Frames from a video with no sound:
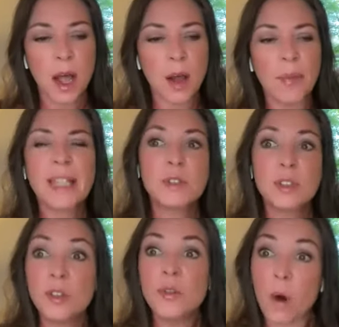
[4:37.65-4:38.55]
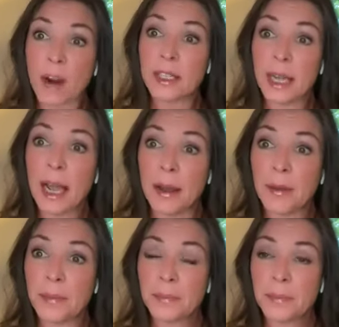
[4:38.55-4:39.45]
but it's noir style.